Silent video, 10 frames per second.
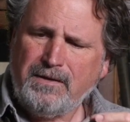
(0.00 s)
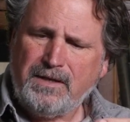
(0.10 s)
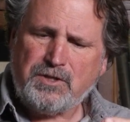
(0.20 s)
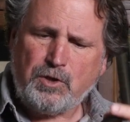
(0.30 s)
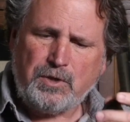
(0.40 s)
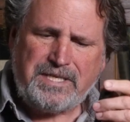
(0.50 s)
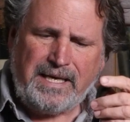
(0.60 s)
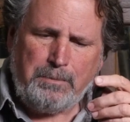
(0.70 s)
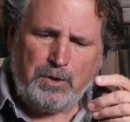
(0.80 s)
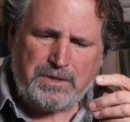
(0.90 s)
These are
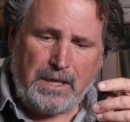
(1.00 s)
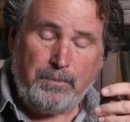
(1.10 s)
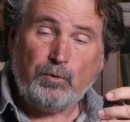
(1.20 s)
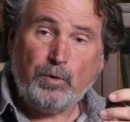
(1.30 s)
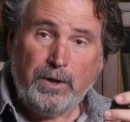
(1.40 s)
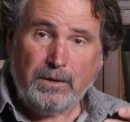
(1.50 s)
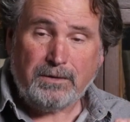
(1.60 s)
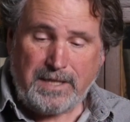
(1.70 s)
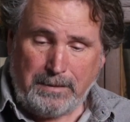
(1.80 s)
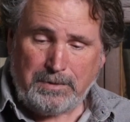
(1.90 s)

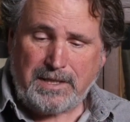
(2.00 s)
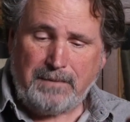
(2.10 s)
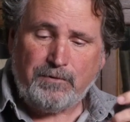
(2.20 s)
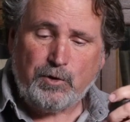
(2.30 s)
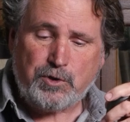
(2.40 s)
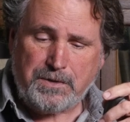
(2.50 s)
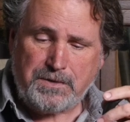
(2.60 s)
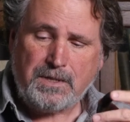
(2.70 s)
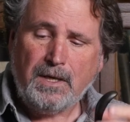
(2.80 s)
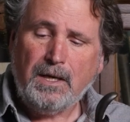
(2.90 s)
real tabletop
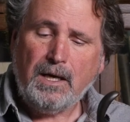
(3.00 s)
versions